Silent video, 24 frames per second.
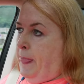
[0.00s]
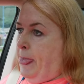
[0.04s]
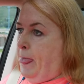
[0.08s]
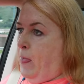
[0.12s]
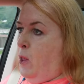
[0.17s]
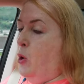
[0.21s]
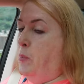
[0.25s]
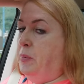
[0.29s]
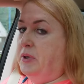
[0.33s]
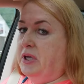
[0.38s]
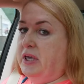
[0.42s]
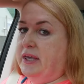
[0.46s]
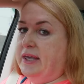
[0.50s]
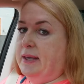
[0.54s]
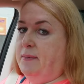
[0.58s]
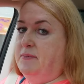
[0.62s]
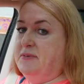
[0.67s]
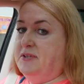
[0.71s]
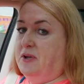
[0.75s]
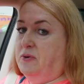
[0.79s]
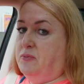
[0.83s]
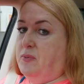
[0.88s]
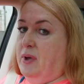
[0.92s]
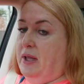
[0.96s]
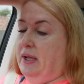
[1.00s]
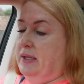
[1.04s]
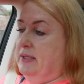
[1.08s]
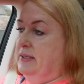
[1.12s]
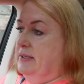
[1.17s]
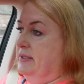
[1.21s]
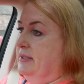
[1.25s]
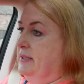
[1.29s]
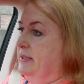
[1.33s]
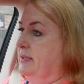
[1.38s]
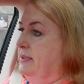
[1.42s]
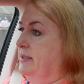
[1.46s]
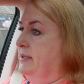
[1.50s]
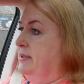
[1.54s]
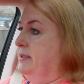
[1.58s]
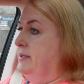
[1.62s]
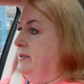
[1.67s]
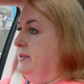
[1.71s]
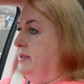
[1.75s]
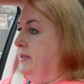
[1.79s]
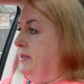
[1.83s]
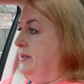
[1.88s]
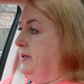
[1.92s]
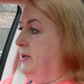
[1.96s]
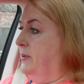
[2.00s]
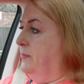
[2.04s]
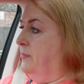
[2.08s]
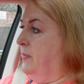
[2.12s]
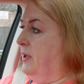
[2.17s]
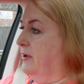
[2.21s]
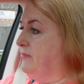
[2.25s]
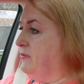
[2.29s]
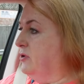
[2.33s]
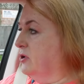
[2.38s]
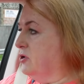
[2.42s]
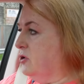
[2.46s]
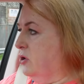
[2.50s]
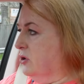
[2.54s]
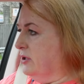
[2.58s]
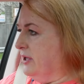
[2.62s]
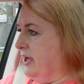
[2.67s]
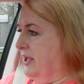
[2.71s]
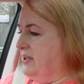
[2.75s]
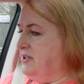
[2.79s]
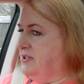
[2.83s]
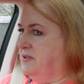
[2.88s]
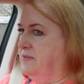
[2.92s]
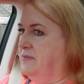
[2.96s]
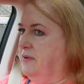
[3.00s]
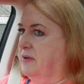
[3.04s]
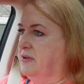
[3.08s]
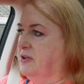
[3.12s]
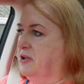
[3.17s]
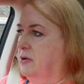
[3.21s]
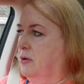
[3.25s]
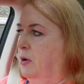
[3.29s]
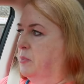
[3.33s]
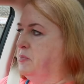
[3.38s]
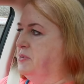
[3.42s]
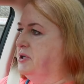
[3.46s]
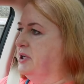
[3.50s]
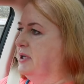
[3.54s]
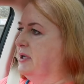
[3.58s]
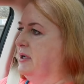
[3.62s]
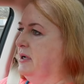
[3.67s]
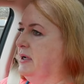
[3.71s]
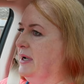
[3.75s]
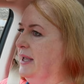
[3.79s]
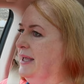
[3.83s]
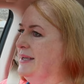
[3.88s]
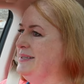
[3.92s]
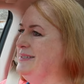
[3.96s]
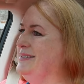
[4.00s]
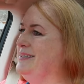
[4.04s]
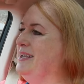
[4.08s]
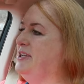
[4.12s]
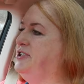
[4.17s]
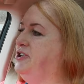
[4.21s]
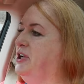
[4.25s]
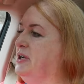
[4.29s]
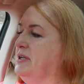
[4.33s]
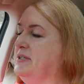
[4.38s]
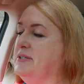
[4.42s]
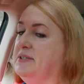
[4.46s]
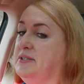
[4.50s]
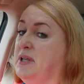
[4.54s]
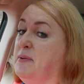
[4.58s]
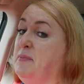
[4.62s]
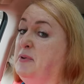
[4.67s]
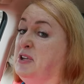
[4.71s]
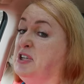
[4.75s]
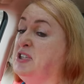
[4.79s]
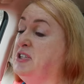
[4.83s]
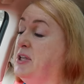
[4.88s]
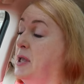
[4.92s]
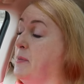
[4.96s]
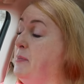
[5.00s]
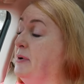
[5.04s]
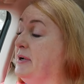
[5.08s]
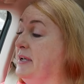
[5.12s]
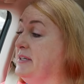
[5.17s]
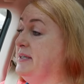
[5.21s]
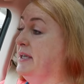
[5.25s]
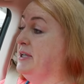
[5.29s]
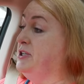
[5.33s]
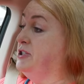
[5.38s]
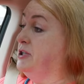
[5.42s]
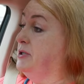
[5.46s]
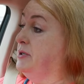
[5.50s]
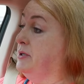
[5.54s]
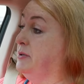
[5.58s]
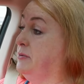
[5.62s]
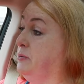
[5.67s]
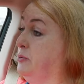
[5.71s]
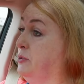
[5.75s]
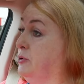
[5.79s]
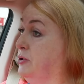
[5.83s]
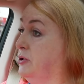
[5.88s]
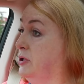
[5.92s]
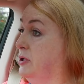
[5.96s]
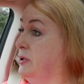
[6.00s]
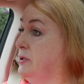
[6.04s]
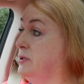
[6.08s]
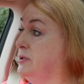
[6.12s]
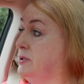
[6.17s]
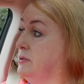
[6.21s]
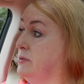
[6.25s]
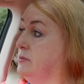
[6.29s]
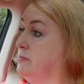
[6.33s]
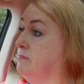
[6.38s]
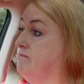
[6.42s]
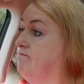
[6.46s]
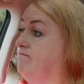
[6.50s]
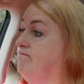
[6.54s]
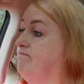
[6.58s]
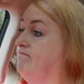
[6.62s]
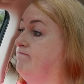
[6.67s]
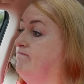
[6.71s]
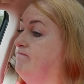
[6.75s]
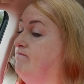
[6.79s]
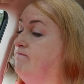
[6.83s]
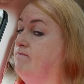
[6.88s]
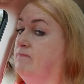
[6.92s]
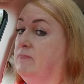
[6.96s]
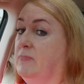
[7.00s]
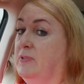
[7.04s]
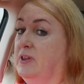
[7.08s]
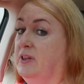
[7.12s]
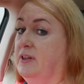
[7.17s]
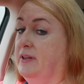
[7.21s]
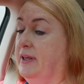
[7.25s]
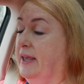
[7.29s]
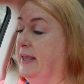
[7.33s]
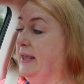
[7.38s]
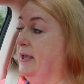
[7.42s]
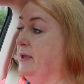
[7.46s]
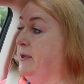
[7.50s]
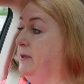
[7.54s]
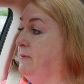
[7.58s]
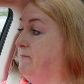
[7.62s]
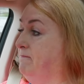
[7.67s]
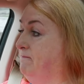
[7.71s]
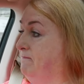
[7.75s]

Hoping it comes out well. The, um, I've got all kinds of I've got optical and digital image stabilization at work, so Hey, hey.